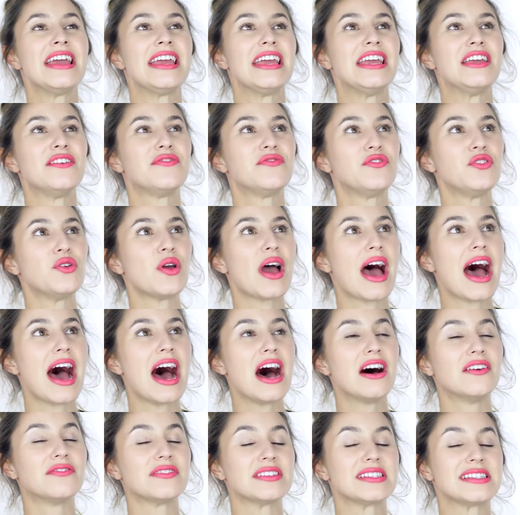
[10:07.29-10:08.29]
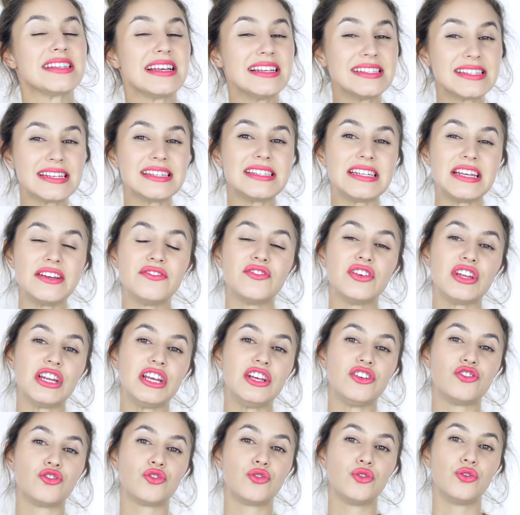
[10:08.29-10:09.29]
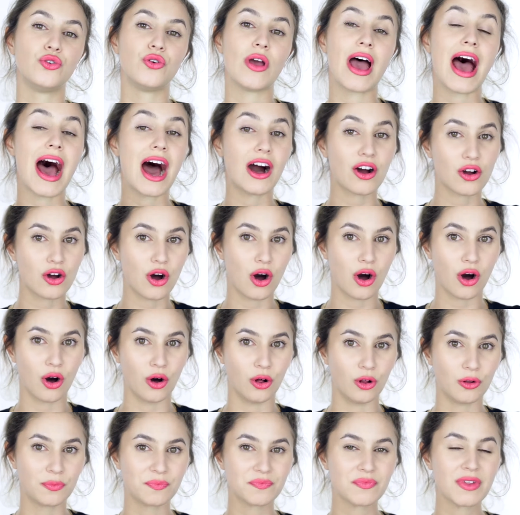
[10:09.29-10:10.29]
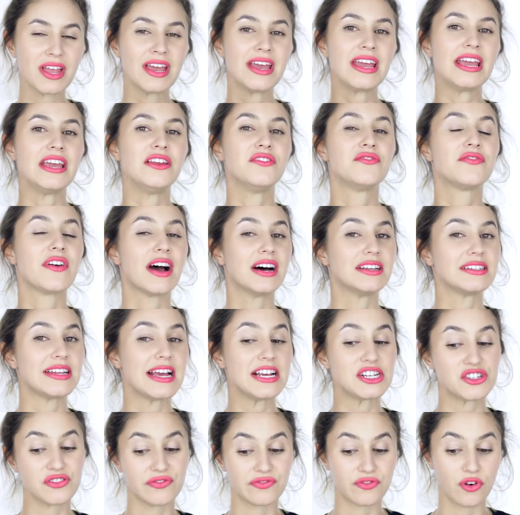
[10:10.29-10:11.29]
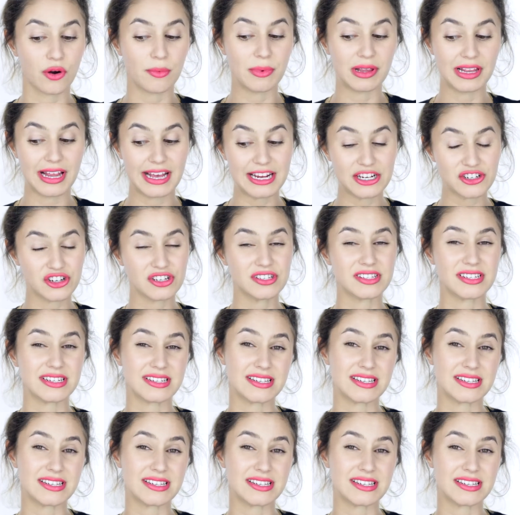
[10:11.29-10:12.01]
if you have sensitivity to alcohol in foundation formulations.